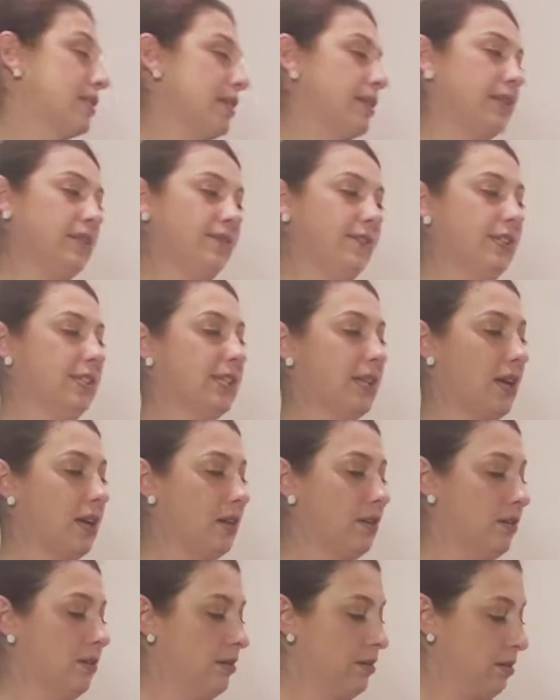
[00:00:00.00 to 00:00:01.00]
Did I even say?
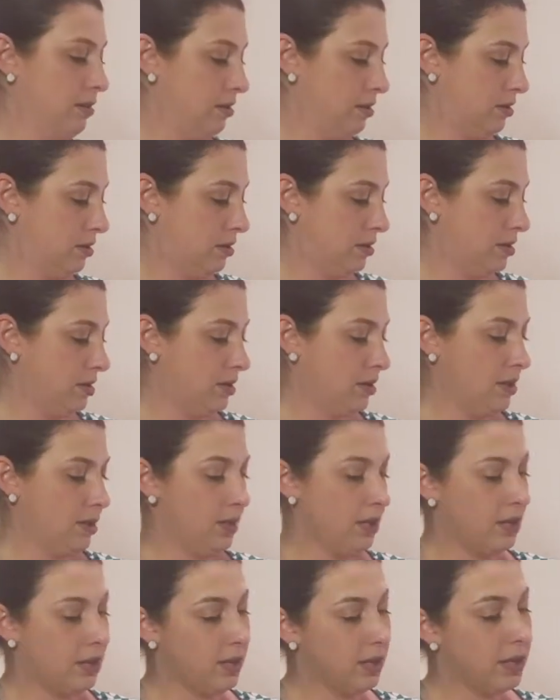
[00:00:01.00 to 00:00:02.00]

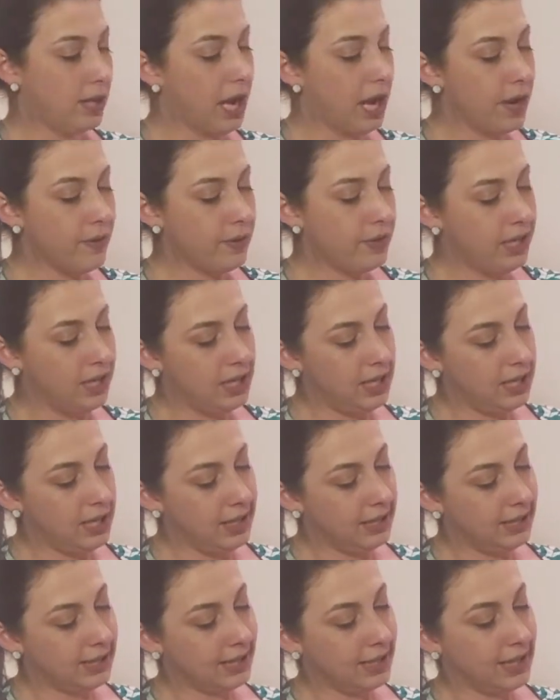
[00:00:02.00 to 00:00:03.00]
That one
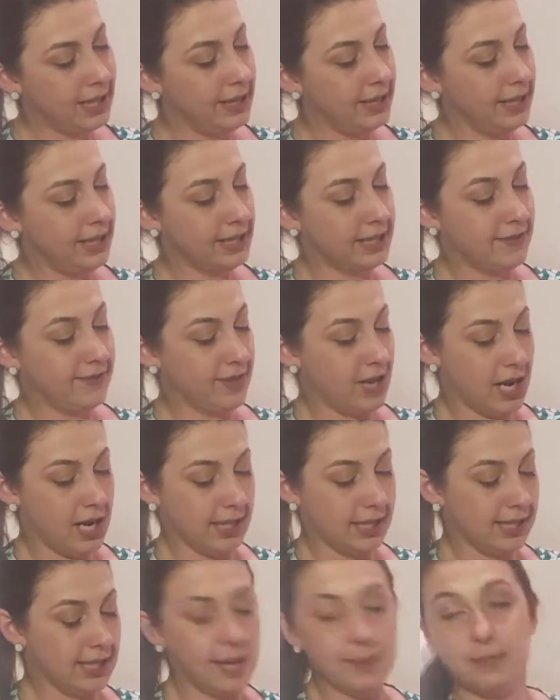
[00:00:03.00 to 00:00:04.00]
is Collective
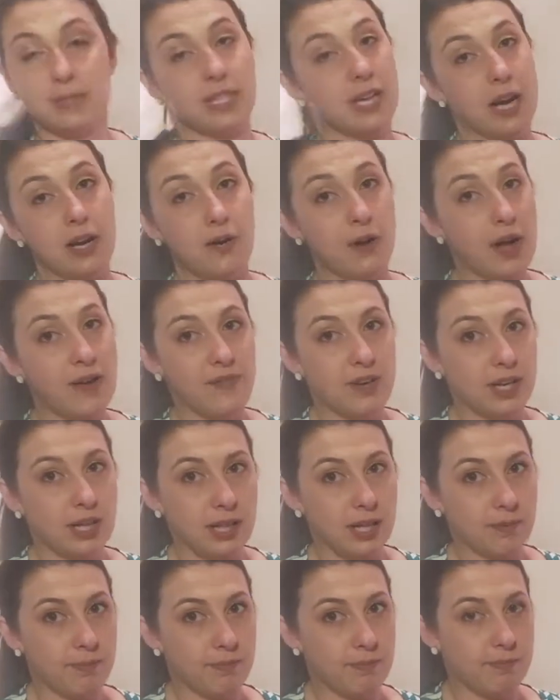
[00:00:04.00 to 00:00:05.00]
Concepts, and I don't have
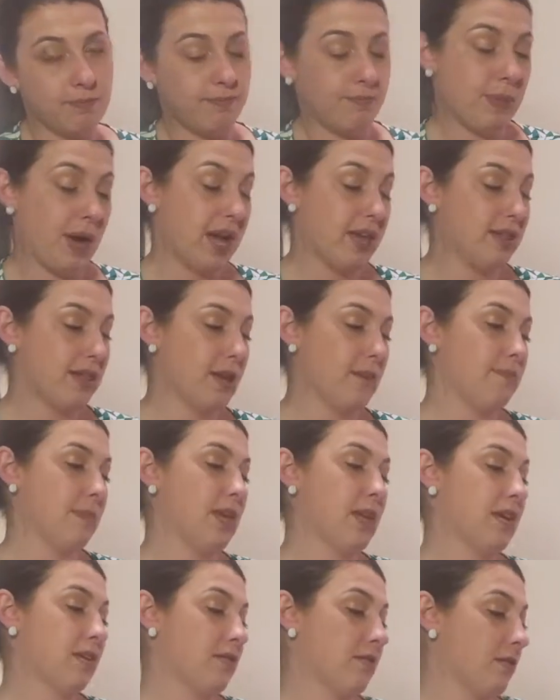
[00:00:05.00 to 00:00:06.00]
anything by them
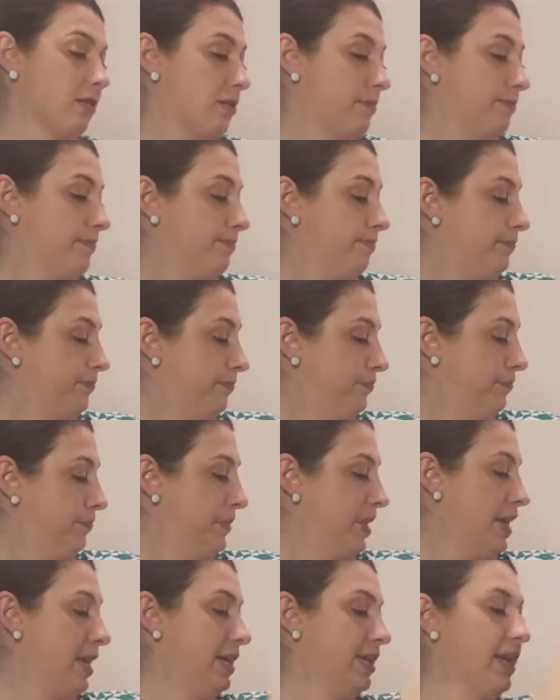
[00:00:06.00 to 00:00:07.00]
either.
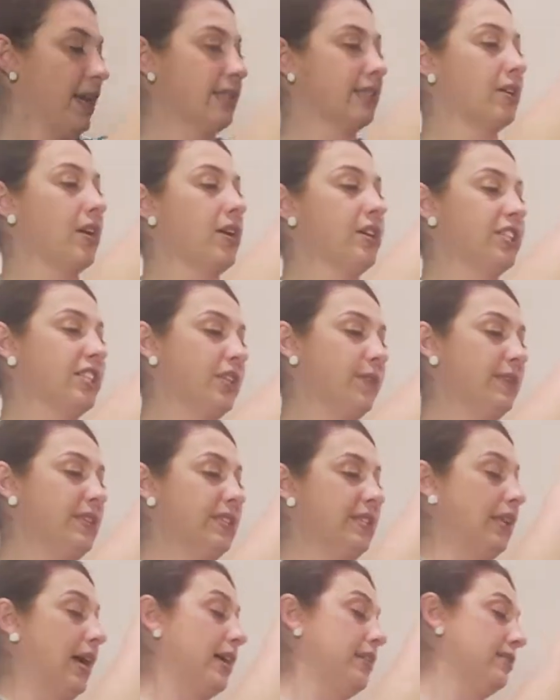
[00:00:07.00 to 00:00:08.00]
And that's also a
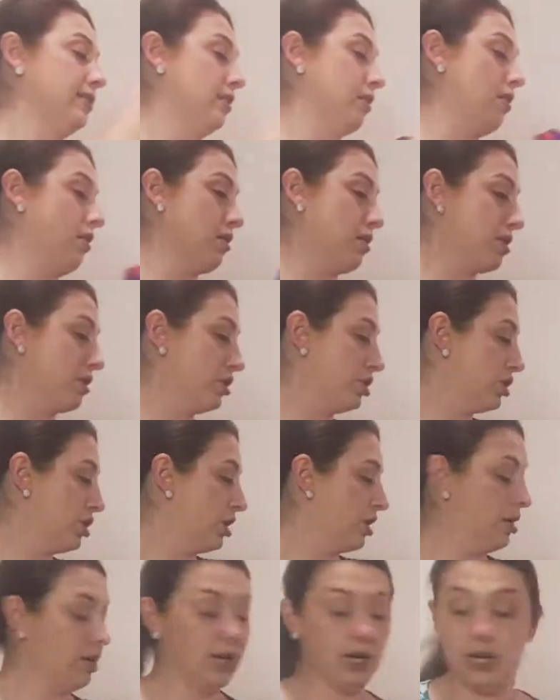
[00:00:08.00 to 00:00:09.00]
size large.